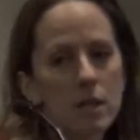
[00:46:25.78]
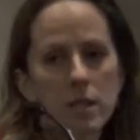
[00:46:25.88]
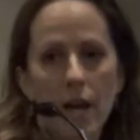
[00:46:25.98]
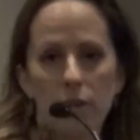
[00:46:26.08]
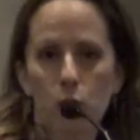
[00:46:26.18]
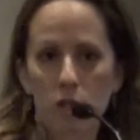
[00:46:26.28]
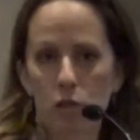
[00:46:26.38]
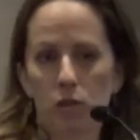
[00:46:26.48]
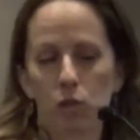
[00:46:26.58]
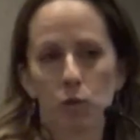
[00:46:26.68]
Yeah, the
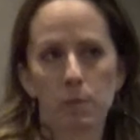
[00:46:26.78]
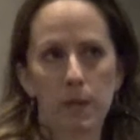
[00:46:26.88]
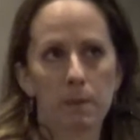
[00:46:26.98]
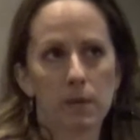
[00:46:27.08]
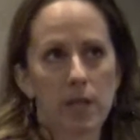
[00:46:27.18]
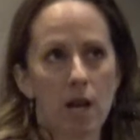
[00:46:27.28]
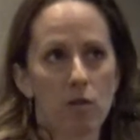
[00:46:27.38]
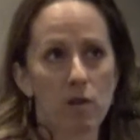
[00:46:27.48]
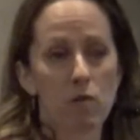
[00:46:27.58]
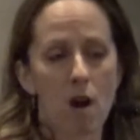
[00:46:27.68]
question is, do people
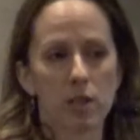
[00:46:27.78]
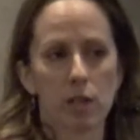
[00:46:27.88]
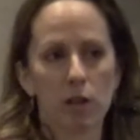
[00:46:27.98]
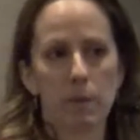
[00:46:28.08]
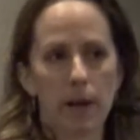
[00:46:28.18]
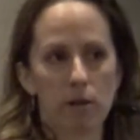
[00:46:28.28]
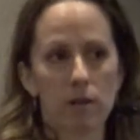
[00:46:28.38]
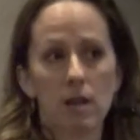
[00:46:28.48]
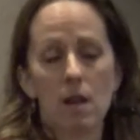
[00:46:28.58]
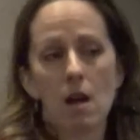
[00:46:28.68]
tolerate raw dairy
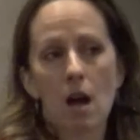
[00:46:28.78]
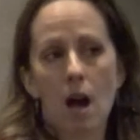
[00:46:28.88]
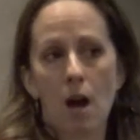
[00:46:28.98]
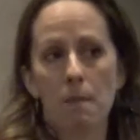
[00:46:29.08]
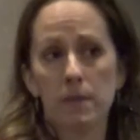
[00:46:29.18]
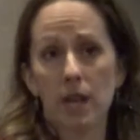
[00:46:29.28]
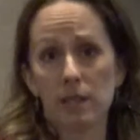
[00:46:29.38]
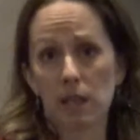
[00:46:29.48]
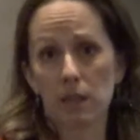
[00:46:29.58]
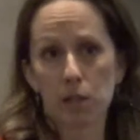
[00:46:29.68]
better?
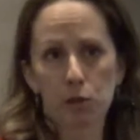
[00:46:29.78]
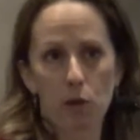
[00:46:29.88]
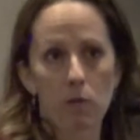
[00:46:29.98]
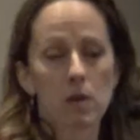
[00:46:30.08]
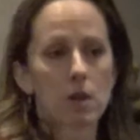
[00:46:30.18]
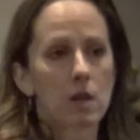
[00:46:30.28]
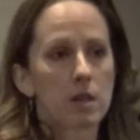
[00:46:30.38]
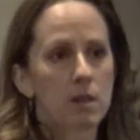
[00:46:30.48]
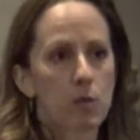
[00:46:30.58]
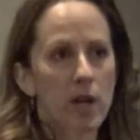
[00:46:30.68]
Yes, I think so.
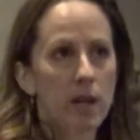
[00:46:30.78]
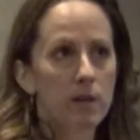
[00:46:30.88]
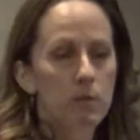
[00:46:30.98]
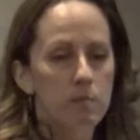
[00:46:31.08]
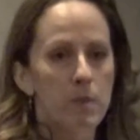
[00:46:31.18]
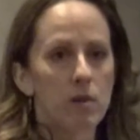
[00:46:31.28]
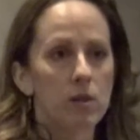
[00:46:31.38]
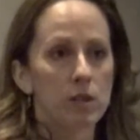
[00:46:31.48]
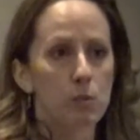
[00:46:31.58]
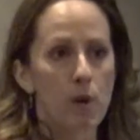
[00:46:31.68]
The way
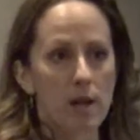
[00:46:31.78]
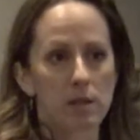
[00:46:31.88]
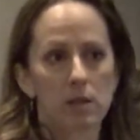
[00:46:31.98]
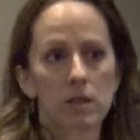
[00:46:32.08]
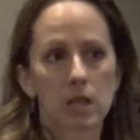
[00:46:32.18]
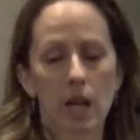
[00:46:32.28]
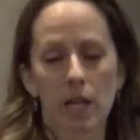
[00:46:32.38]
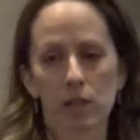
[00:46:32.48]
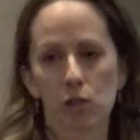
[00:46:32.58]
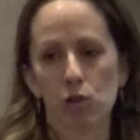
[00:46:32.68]
milk is processed
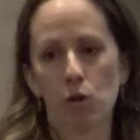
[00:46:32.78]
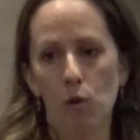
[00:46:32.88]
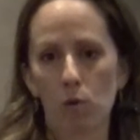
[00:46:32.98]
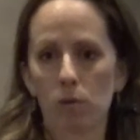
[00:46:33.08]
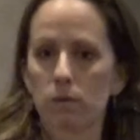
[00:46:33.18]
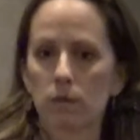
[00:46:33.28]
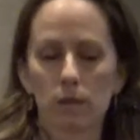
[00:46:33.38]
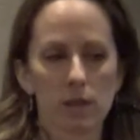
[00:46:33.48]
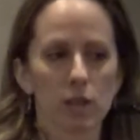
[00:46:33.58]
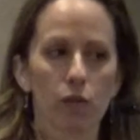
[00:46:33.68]
today, it's so
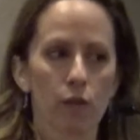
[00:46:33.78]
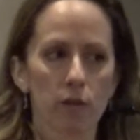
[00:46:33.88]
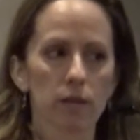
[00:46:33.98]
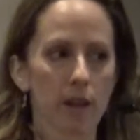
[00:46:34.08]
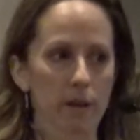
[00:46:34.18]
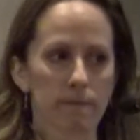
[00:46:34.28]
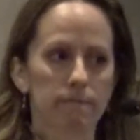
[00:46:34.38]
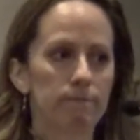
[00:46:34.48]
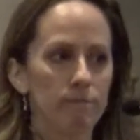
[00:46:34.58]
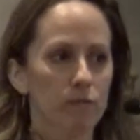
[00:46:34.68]
different
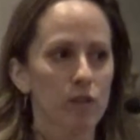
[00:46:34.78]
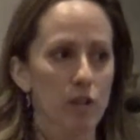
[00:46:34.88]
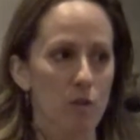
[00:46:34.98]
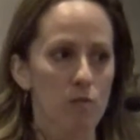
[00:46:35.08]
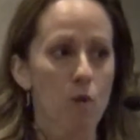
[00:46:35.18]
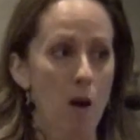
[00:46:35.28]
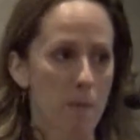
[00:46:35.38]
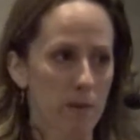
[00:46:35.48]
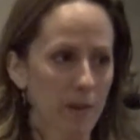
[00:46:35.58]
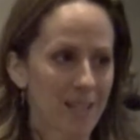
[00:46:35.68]
than, raw
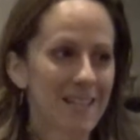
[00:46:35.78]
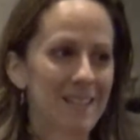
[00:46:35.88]
milk.